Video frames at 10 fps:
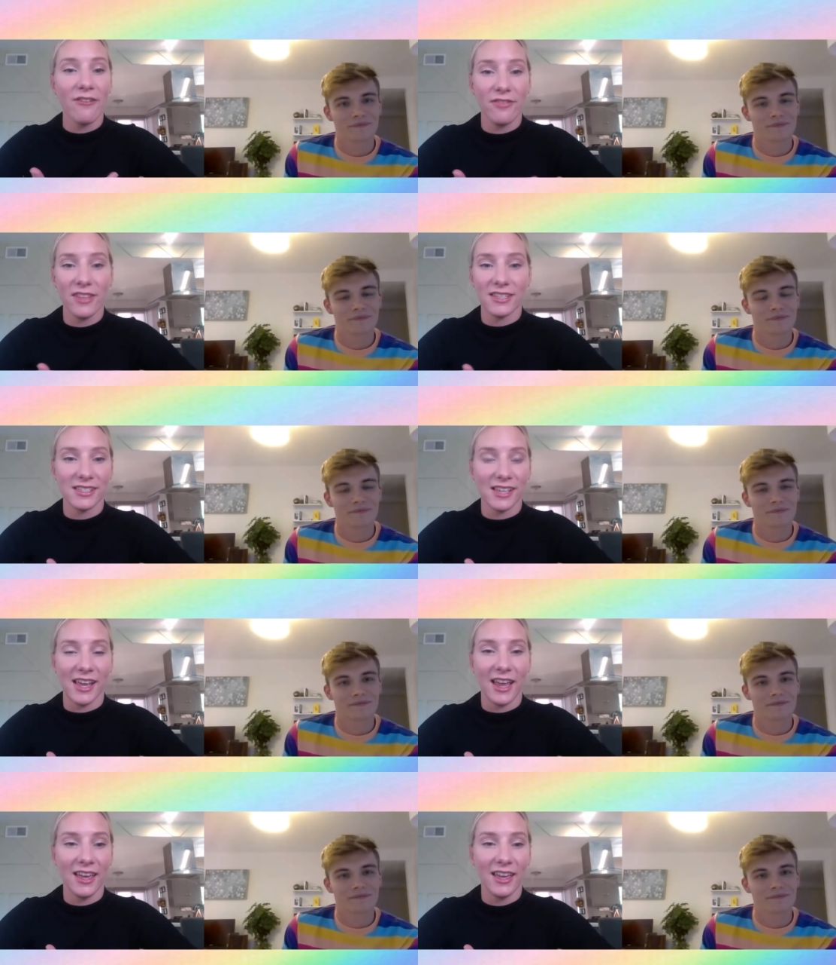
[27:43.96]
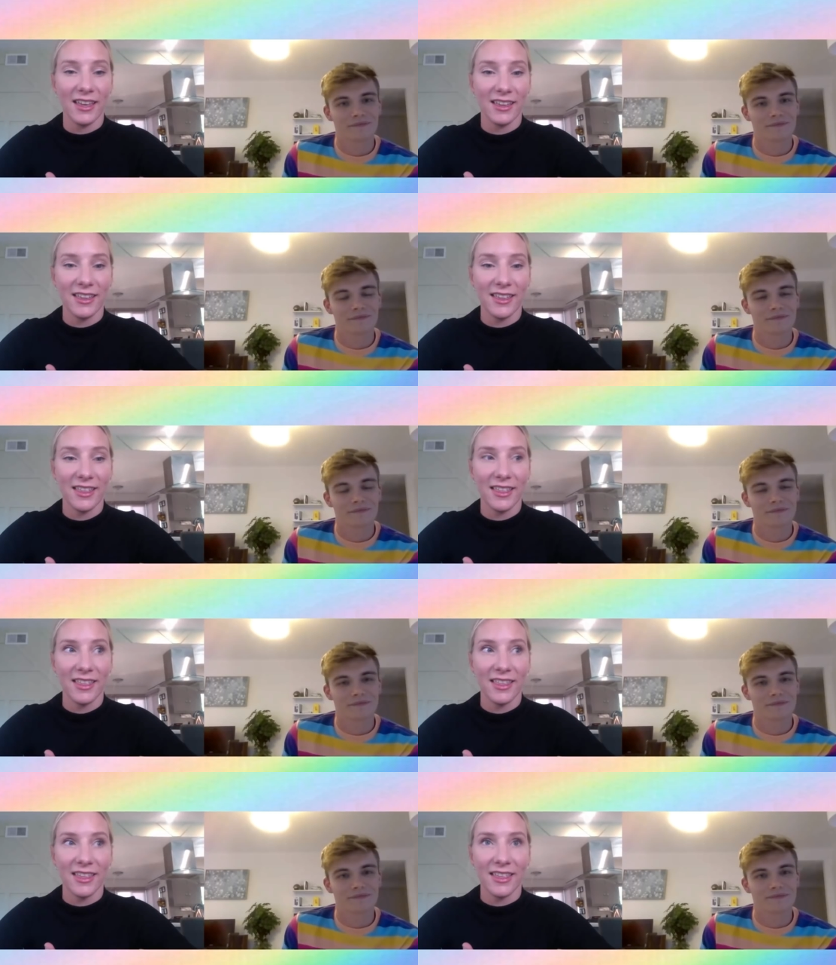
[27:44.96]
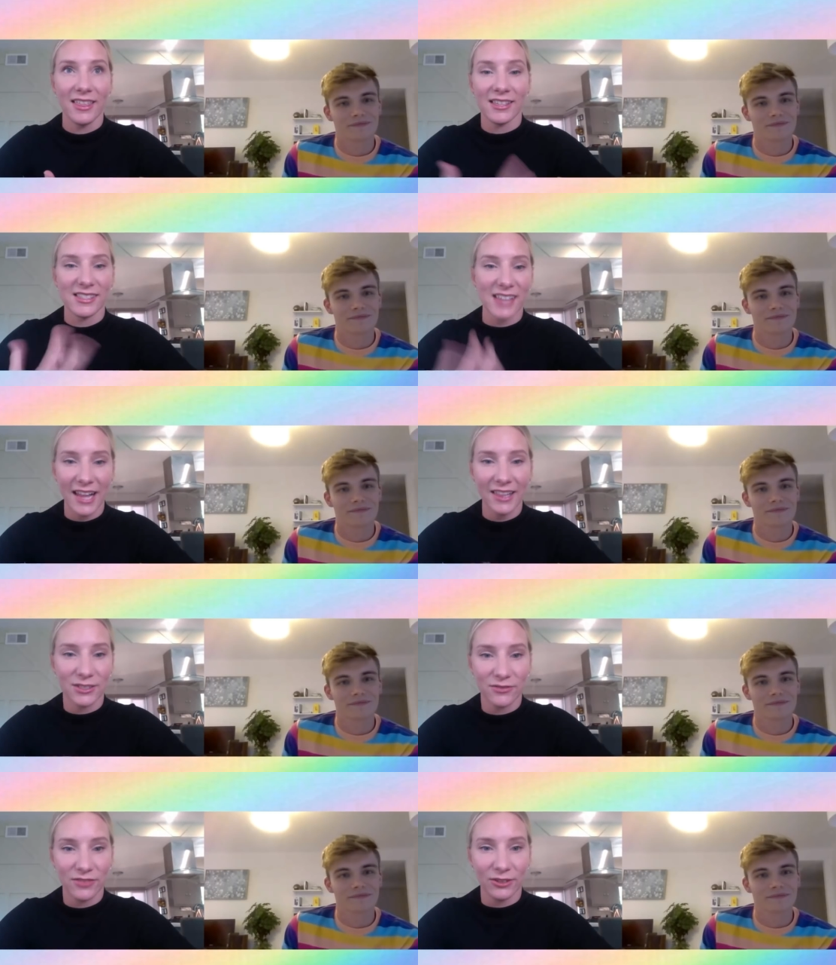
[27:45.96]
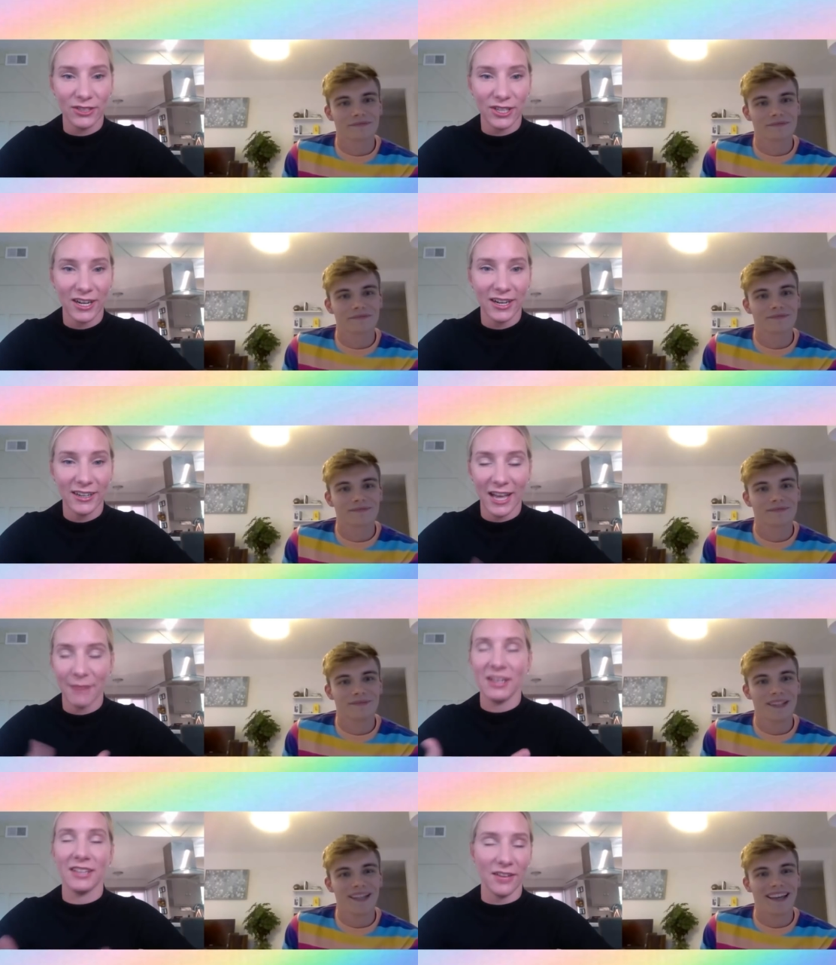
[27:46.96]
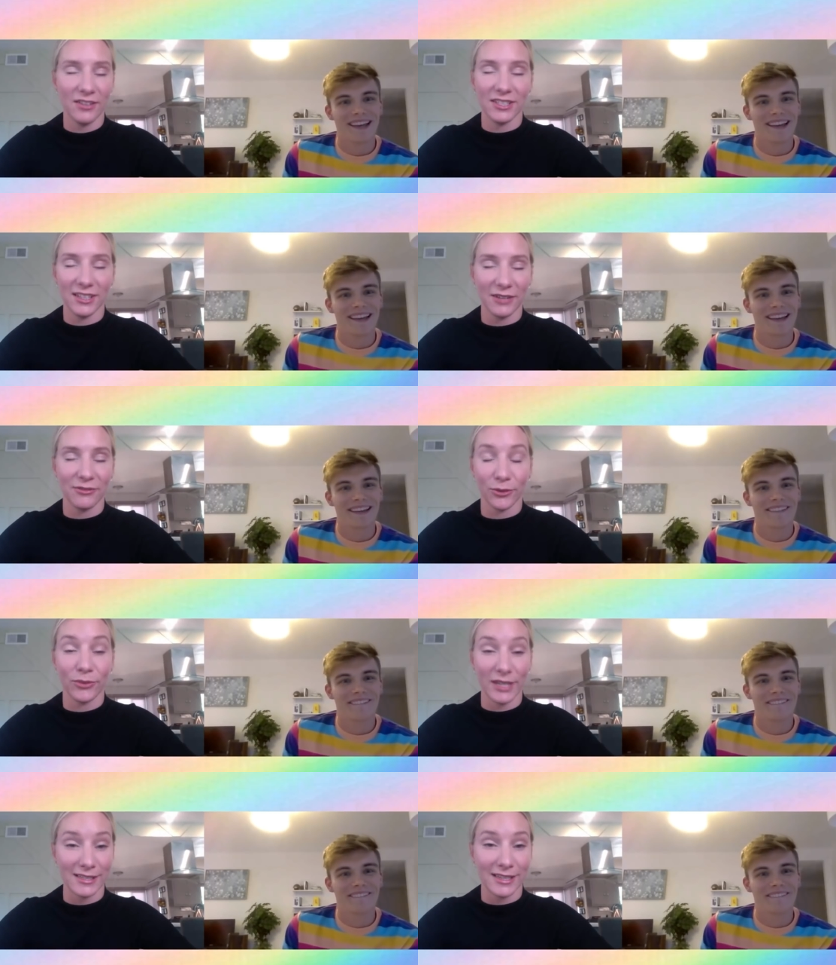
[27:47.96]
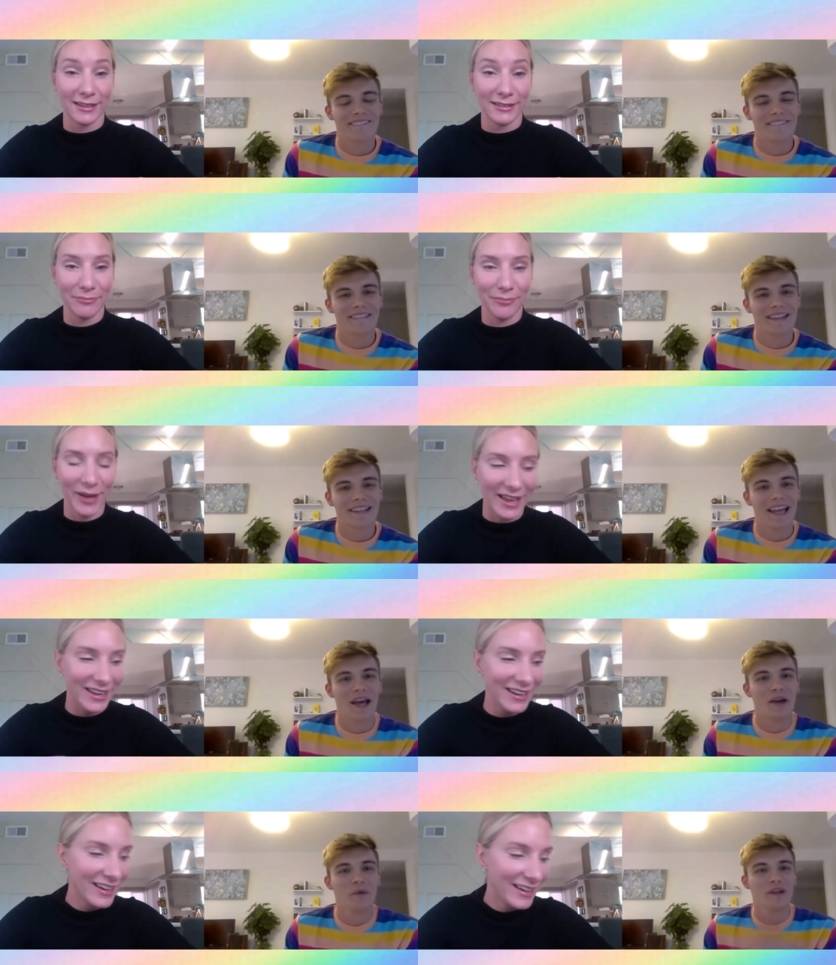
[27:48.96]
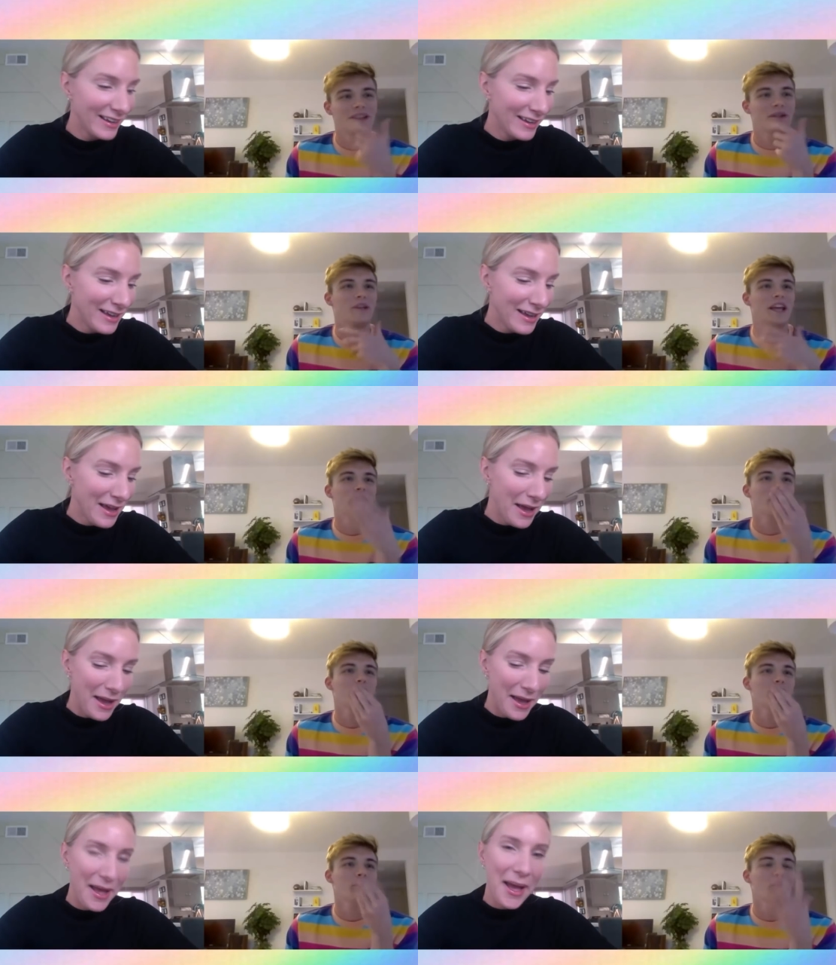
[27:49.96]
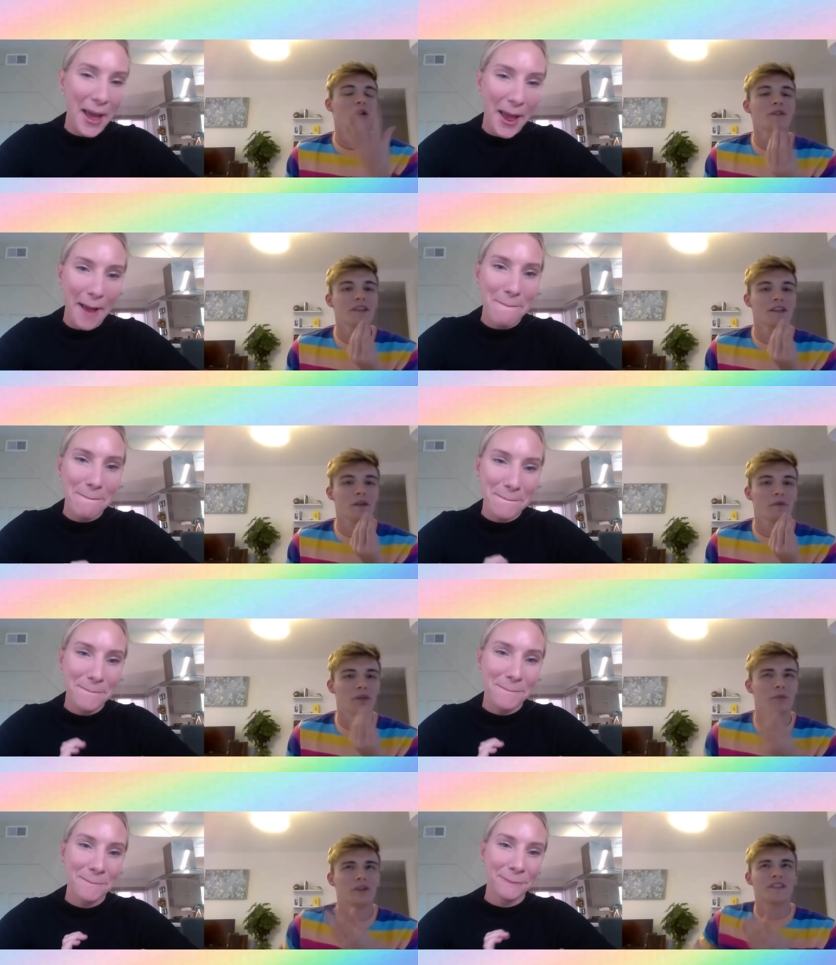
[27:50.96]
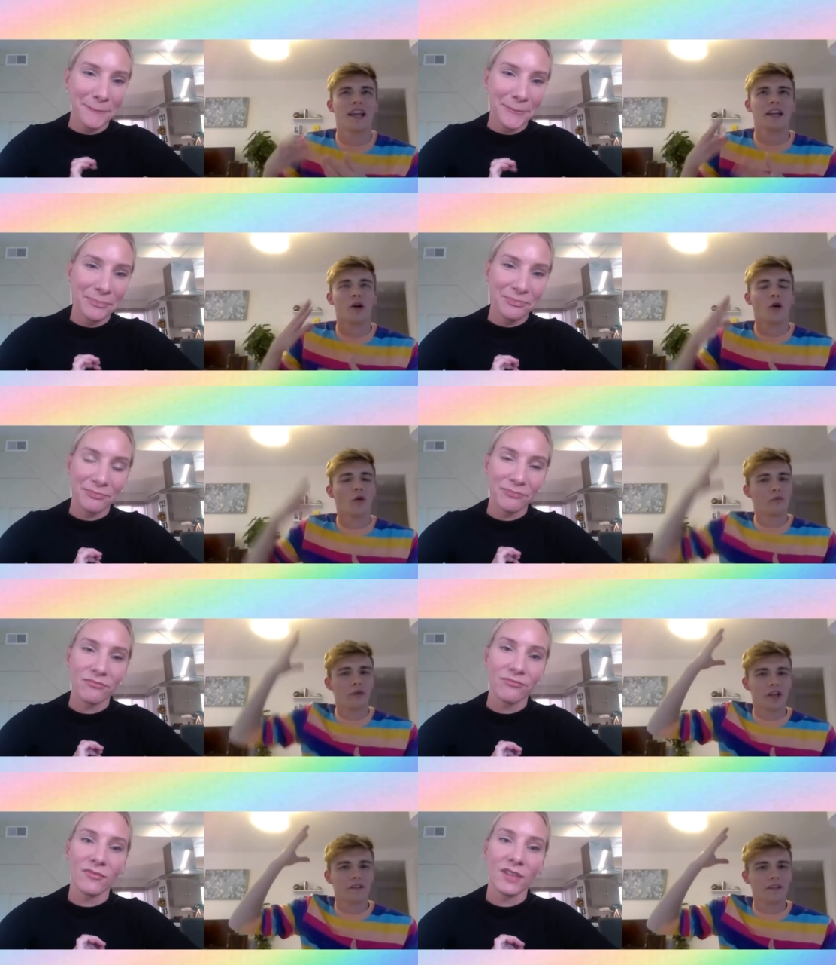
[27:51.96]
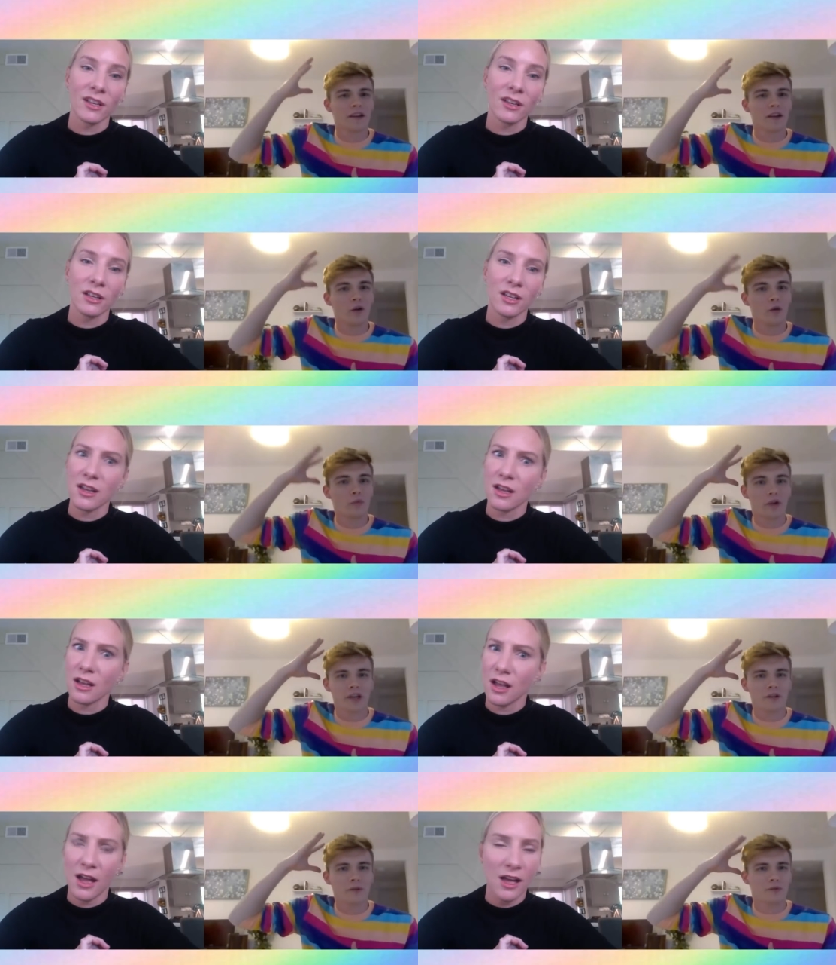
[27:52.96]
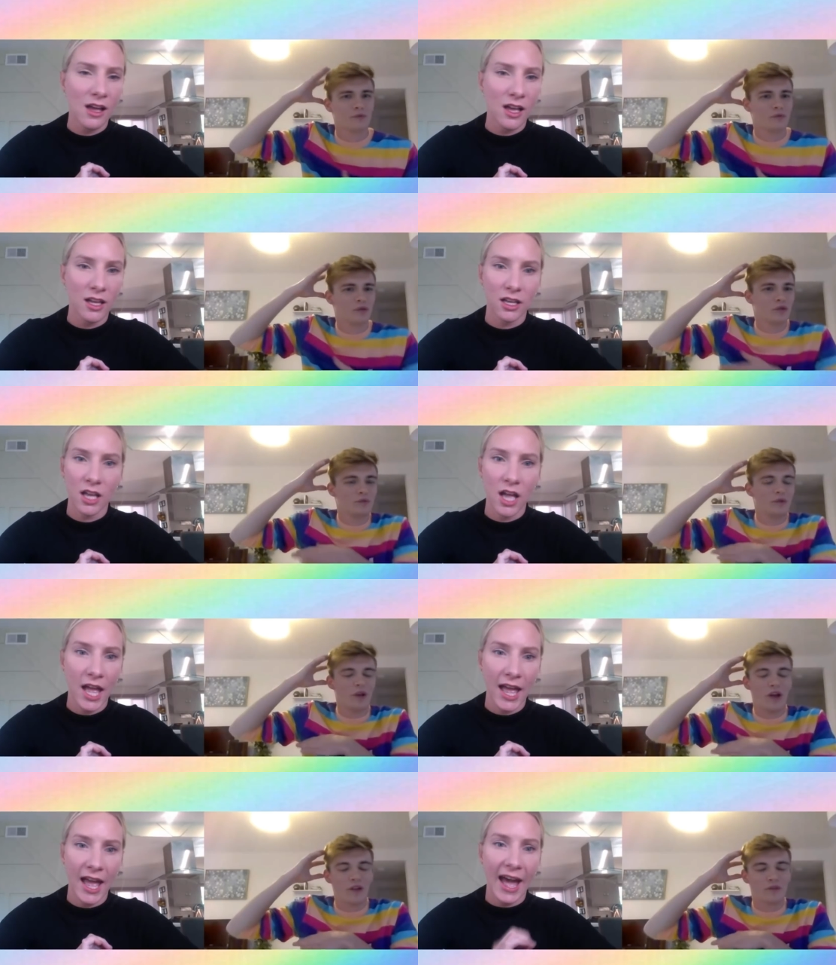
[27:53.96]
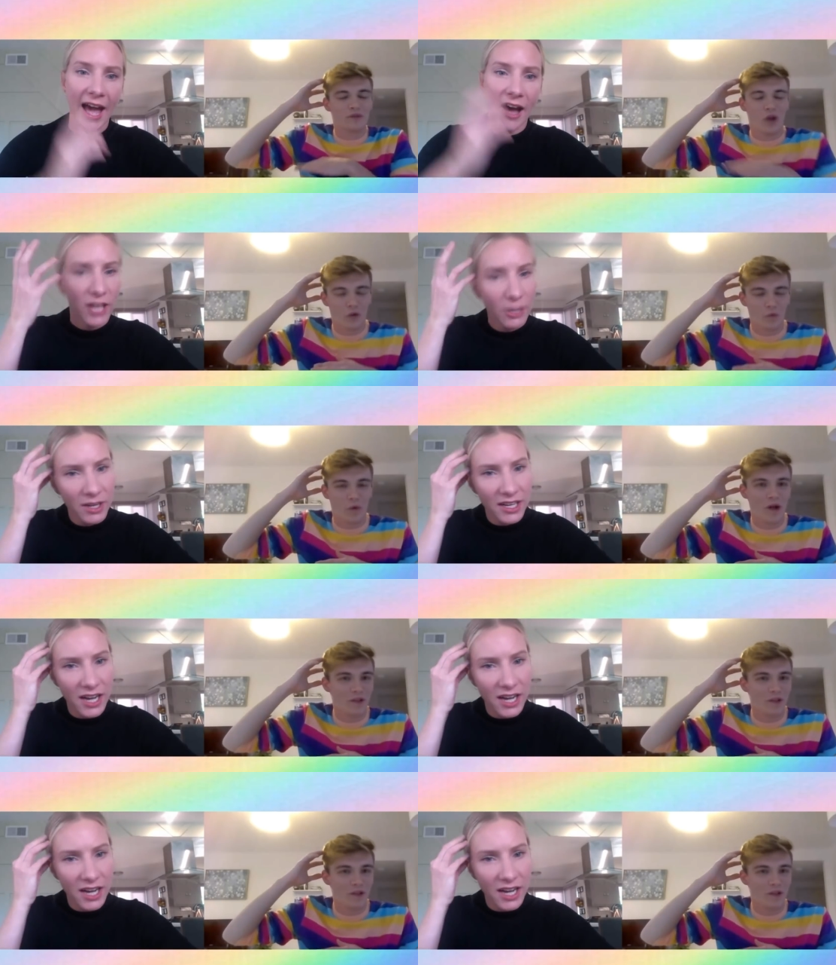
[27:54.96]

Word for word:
Speaker 1: this like this silence filter i mean it's obviously there for a reason but yeah,
Speaker 2: yeah we, we want to say something but it's like our brain our brain uh, how can we not